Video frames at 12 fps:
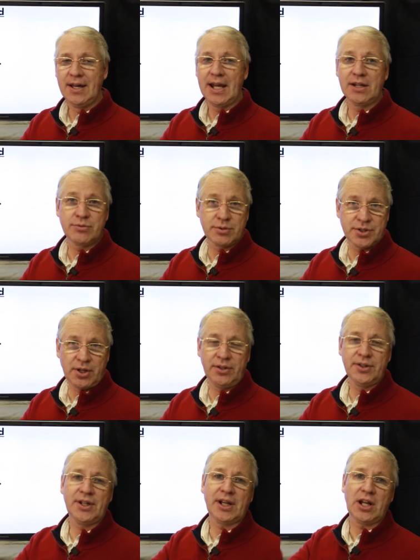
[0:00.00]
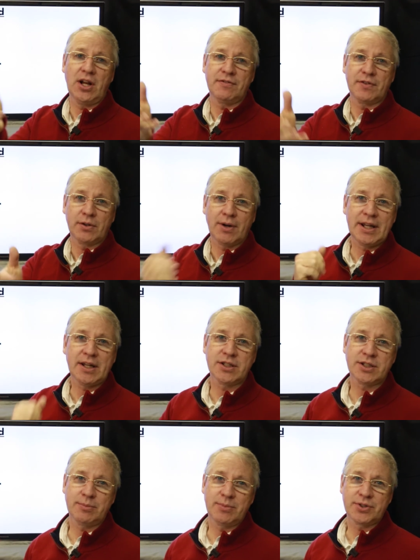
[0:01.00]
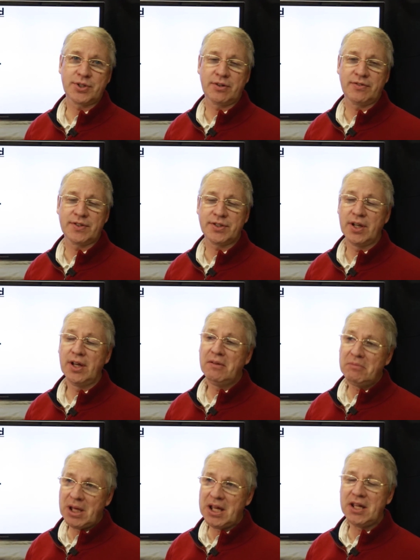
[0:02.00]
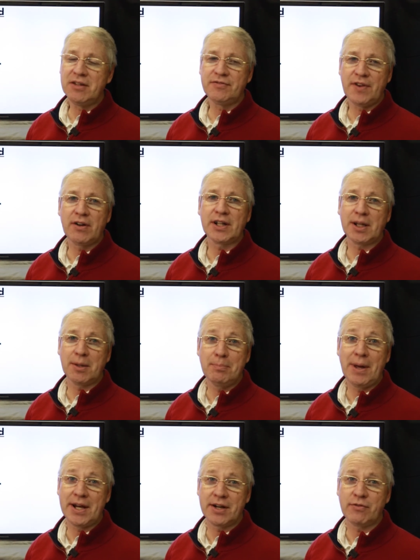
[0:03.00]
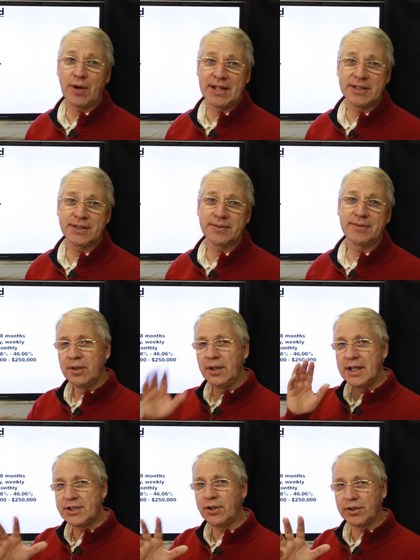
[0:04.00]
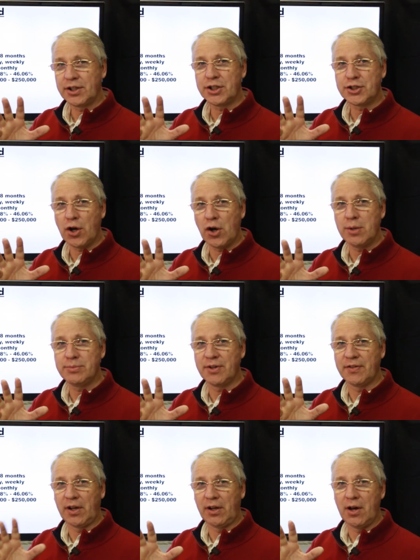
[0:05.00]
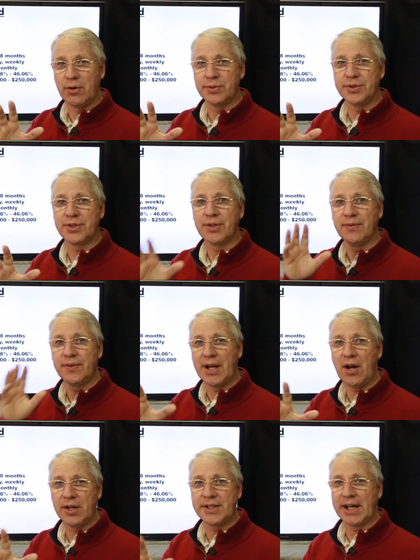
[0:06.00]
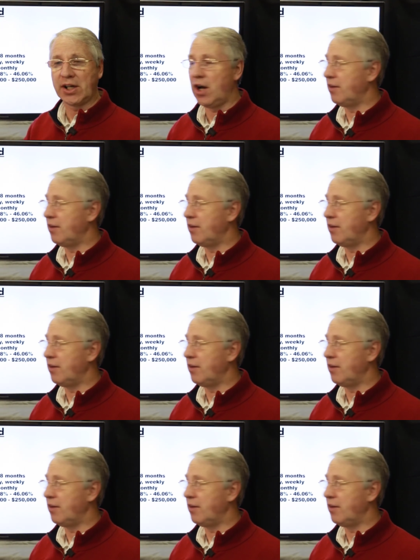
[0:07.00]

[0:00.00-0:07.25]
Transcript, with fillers: And as a result, they can offer great customer service and fairly competitive rates. Let's look at the terms of the loans that OnDeck